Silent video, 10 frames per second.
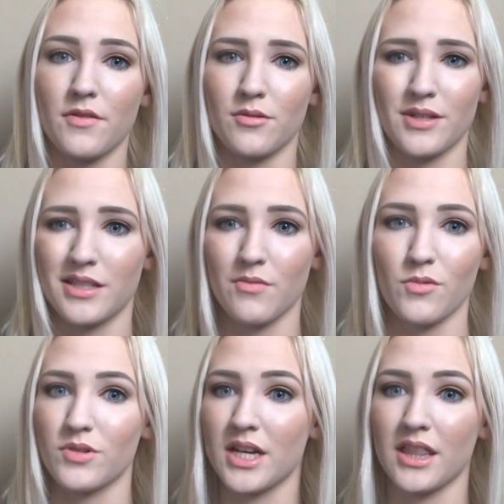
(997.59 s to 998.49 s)
otherwise they
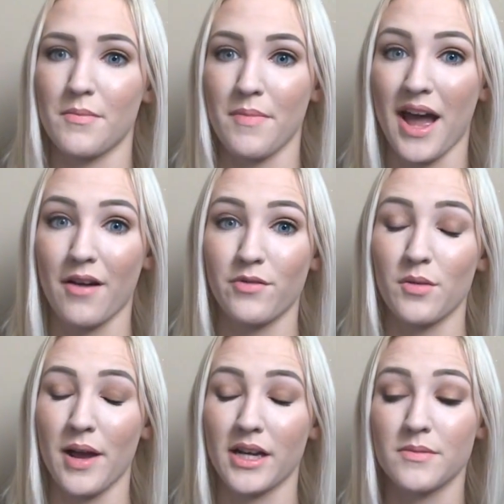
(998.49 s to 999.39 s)
won't take them back for the
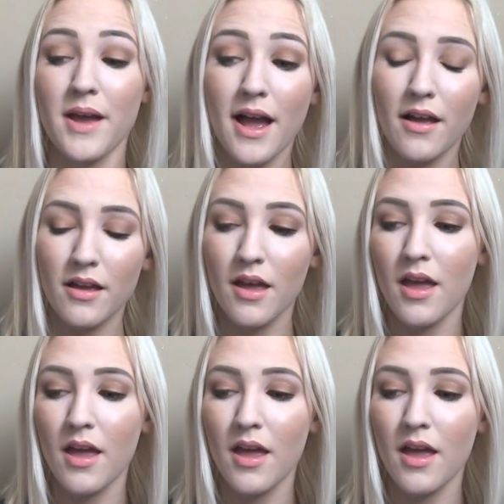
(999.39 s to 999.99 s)
back to MAC.